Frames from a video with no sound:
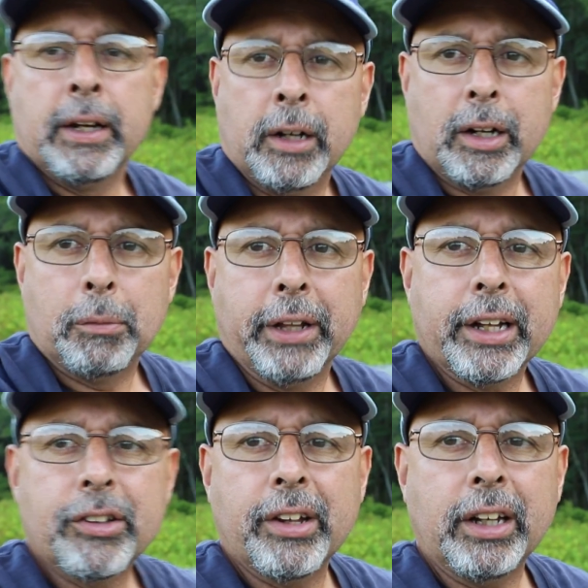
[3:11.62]
but
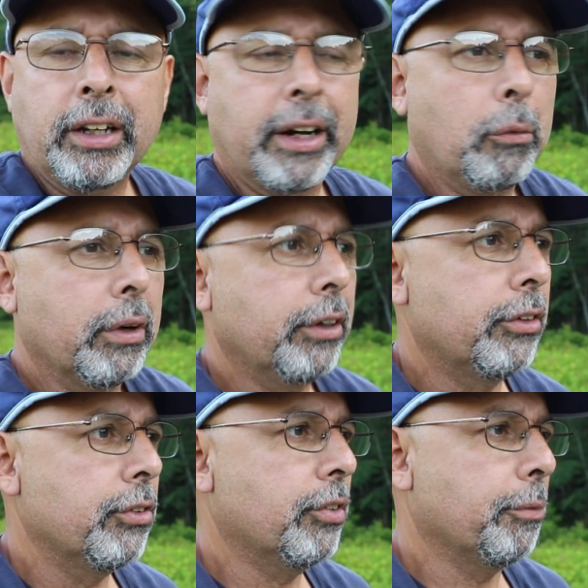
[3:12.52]
like I said, I wanted to
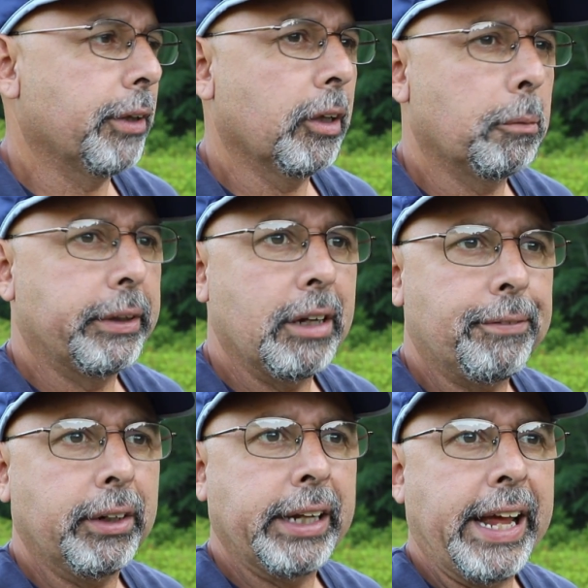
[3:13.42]
do something a little bit
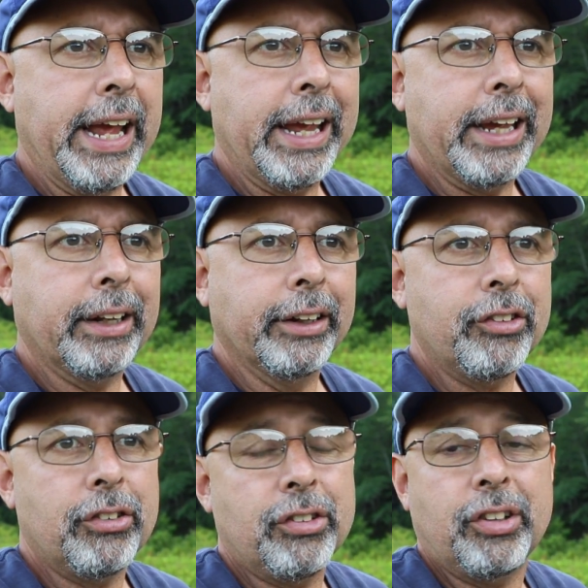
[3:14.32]
different, and
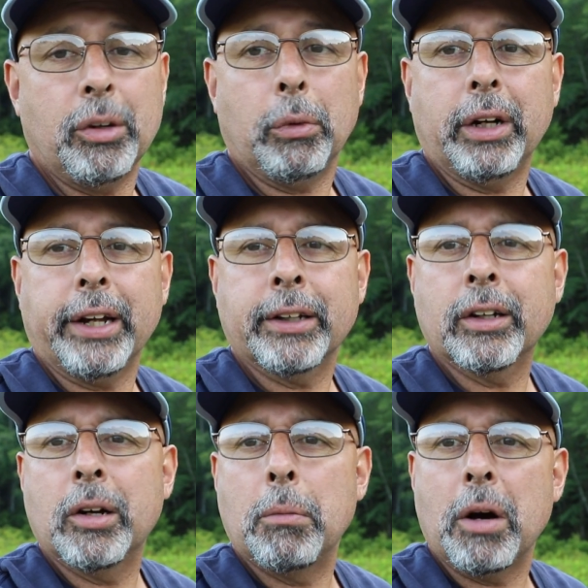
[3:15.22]
let's just see what I can
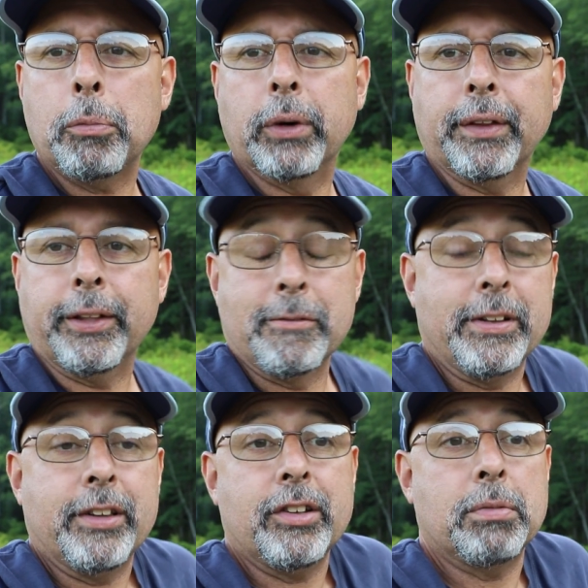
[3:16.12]
come up with.
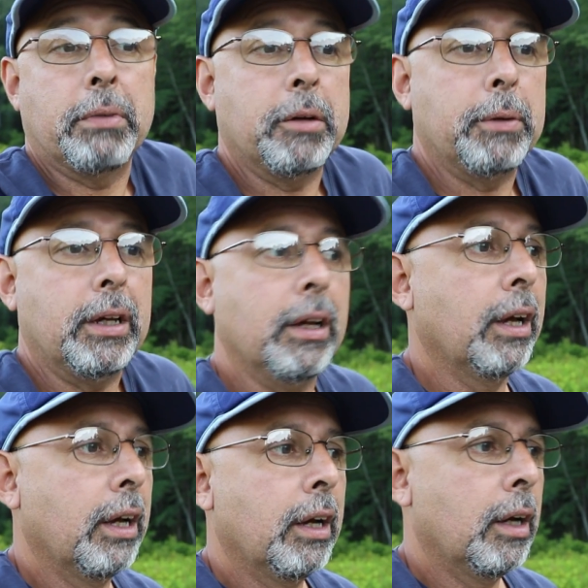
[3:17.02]
This might be
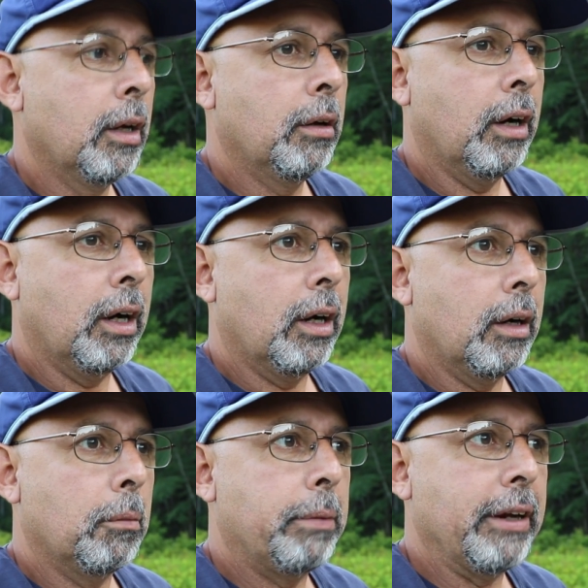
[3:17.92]

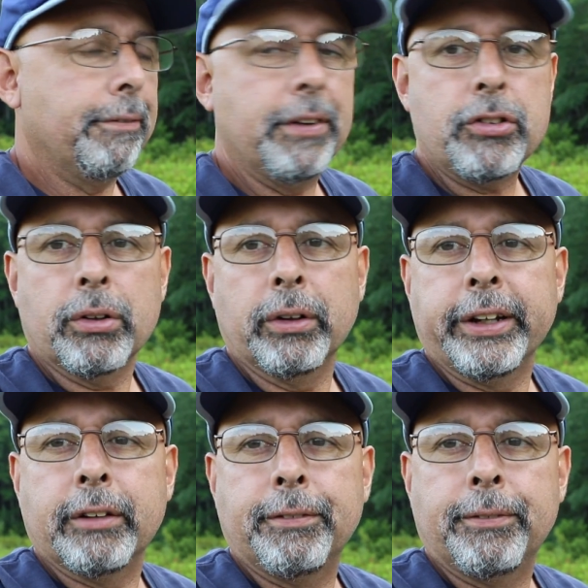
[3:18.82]
beneficial
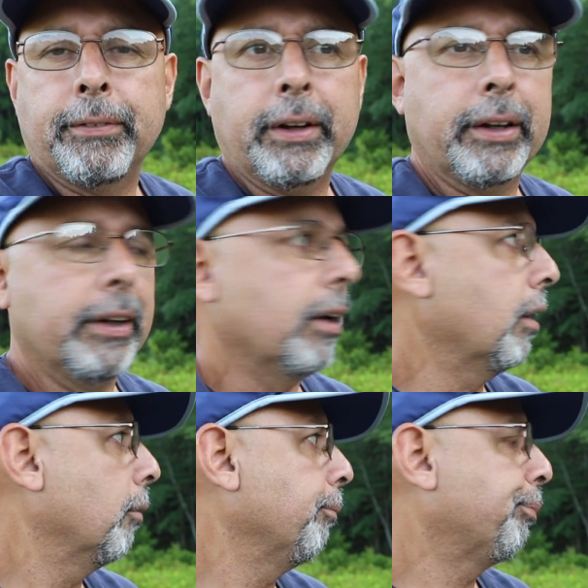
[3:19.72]
and
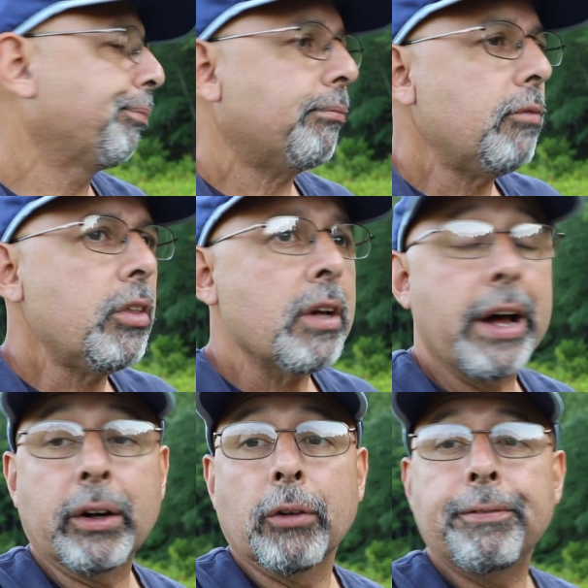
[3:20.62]

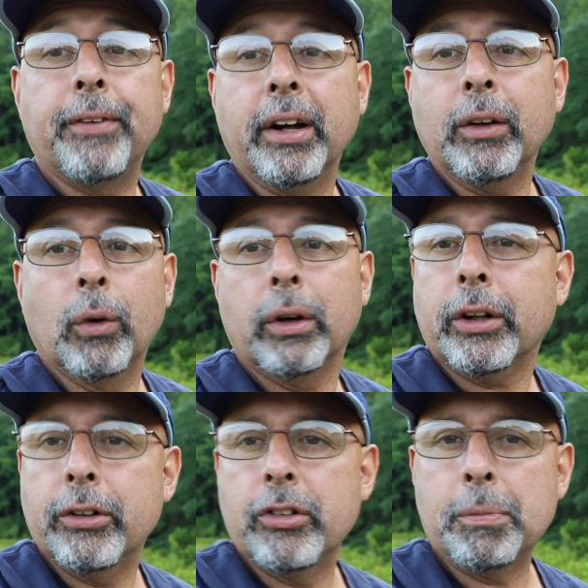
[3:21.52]
I don't know, fun, or it
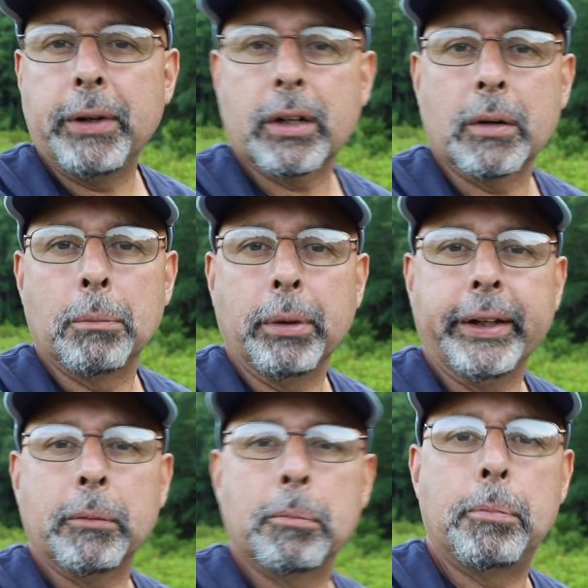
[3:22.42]
could just be a
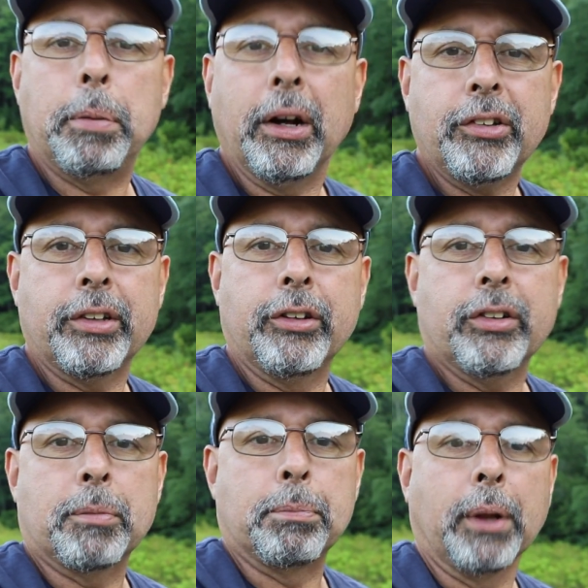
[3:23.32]
complete bust and
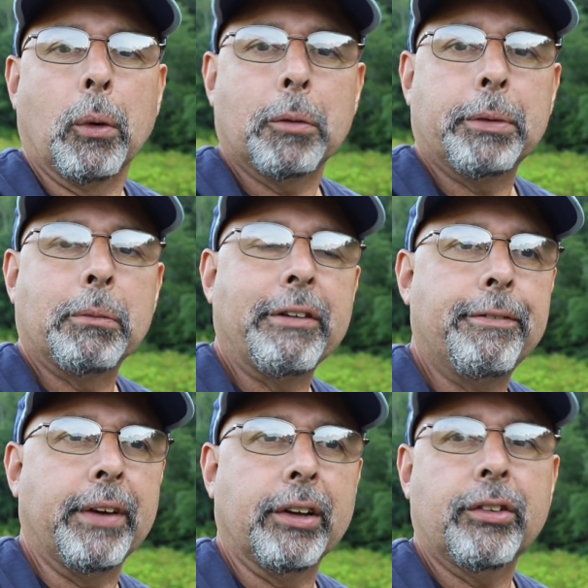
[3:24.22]
just blow up in my
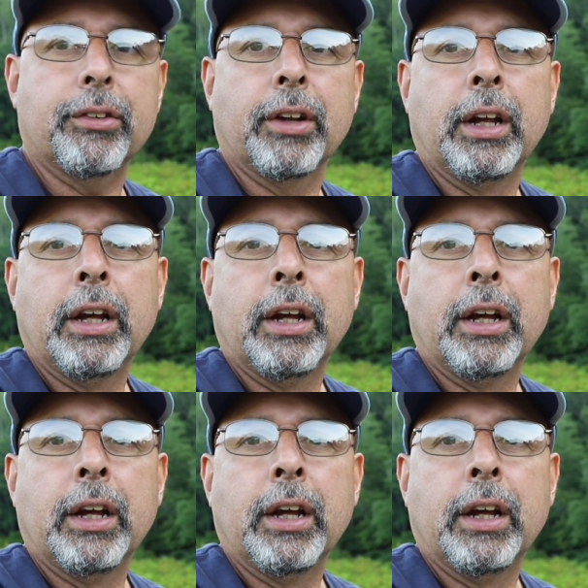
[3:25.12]
face.